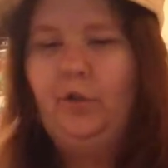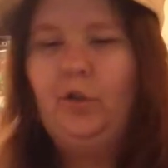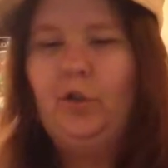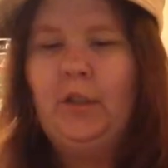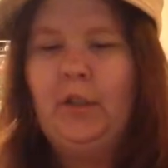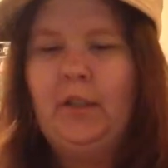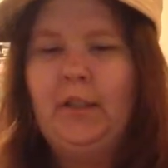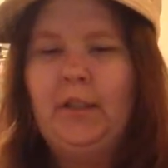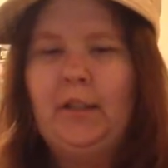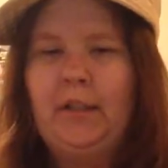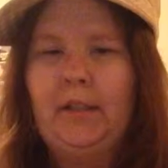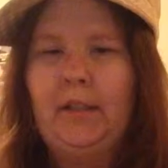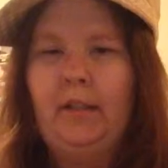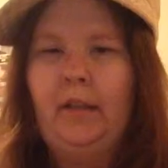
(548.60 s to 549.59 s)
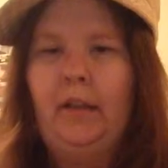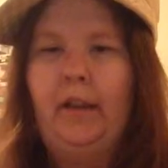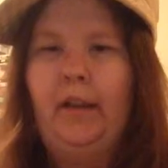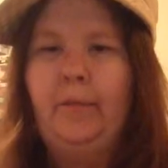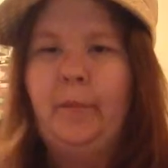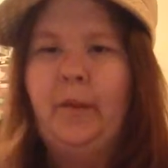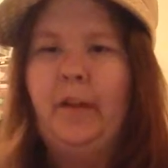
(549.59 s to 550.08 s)
just
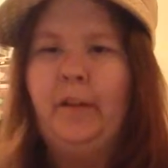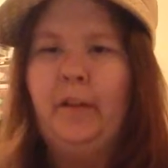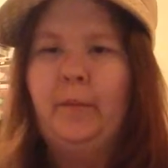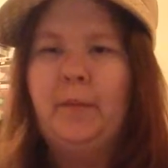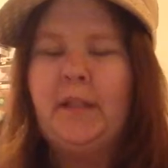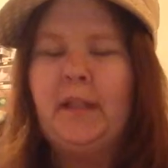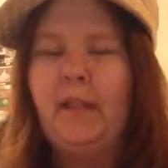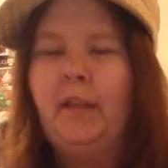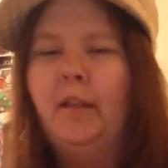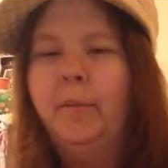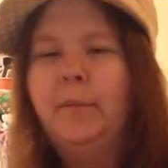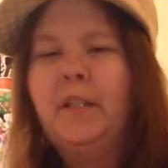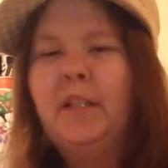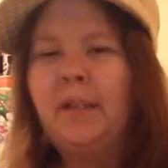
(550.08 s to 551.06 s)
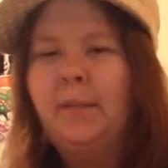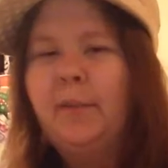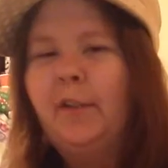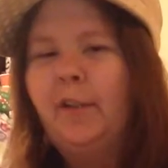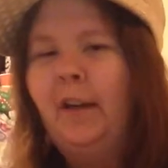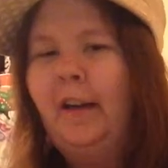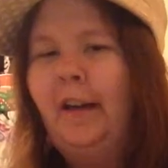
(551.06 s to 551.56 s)
give me a thumbs up,
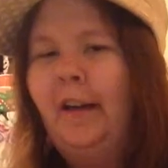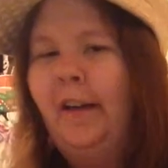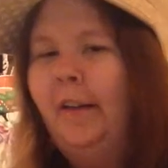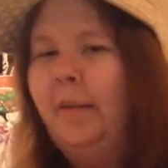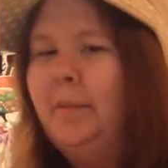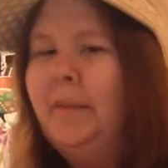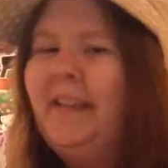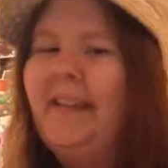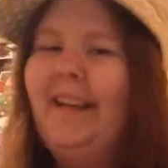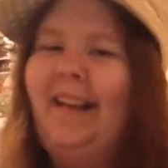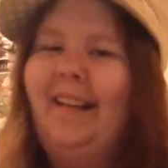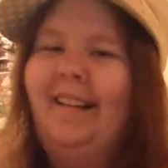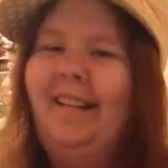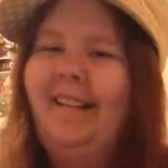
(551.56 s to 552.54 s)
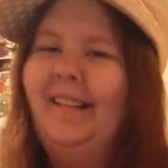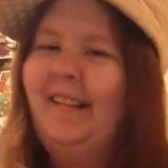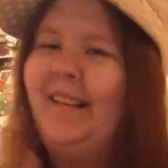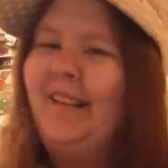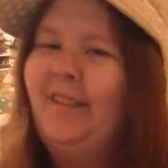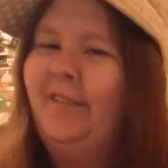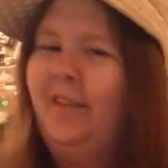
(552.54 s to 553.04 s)
subscribe, and
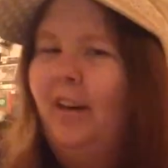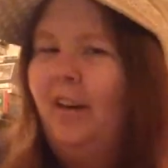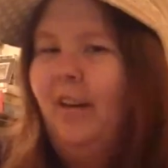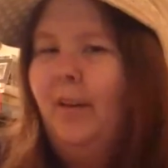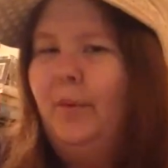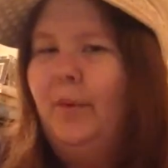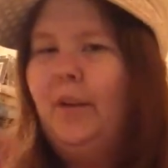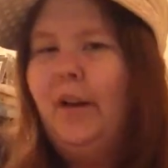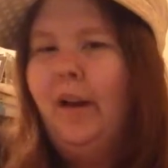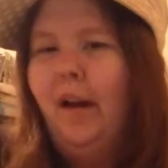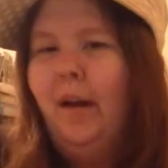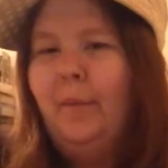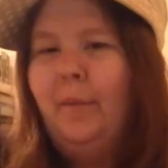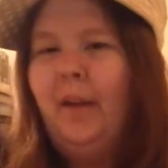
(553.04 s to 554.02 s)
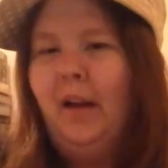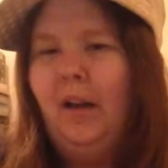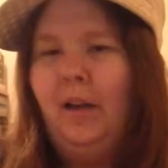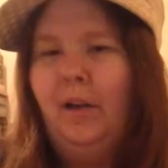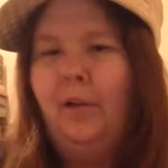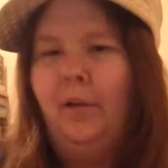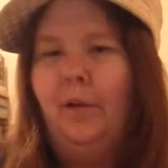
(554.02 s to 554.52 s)
leave a comment down
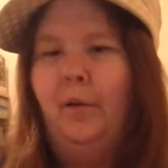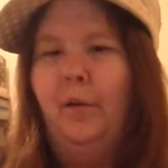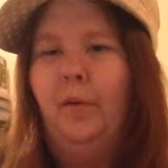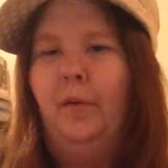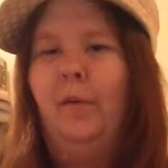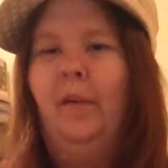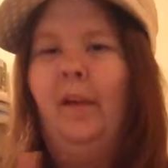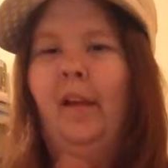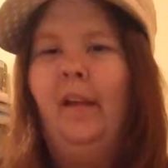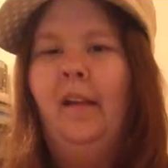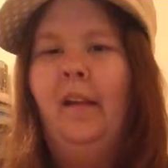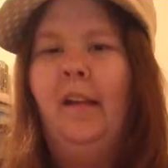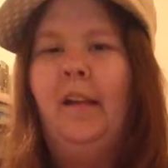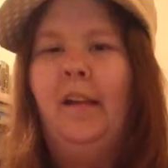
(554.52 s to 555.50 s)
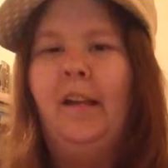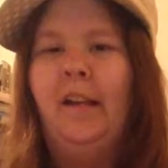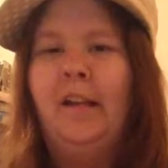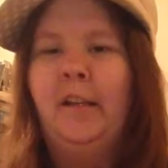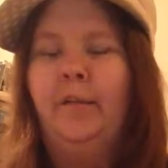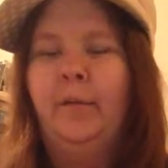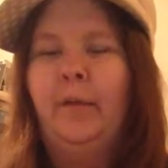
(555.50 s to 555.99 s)
below.
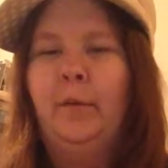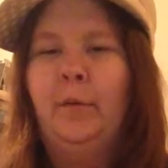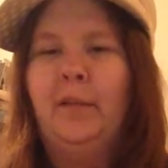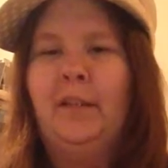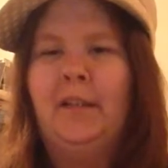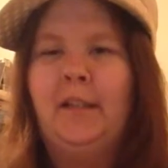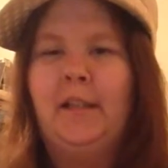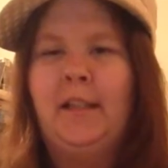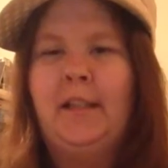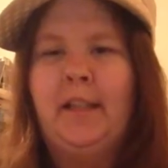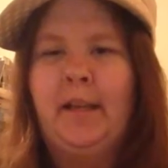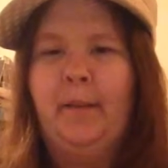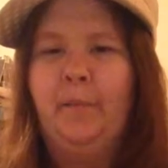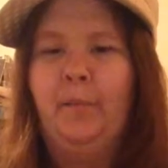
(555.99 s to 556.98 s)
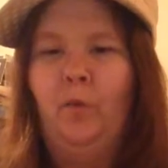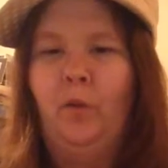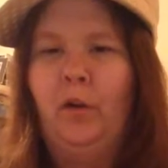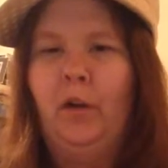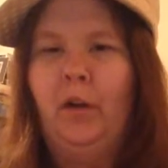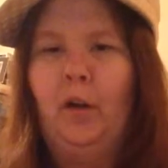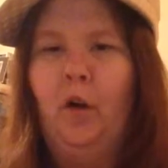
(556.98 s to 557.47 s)
If you want to see
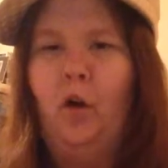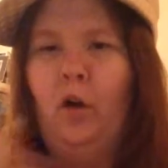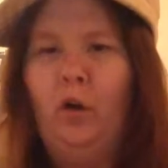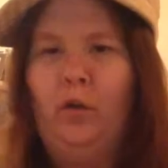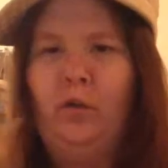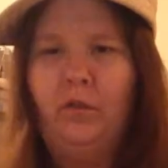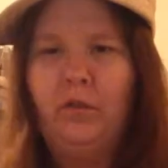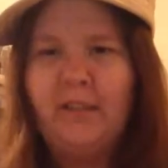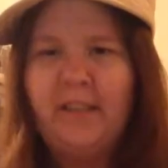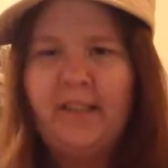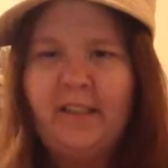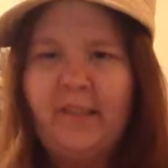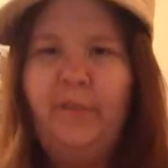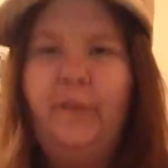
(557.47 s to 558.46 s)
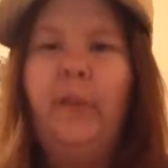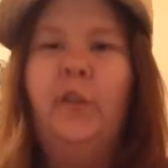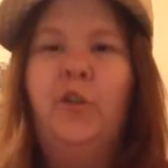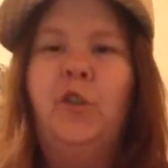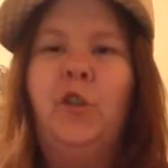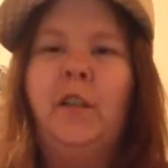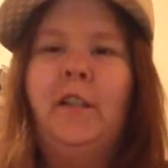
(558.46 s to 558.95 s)
more hauls in the
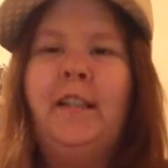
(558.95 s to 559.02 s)
future,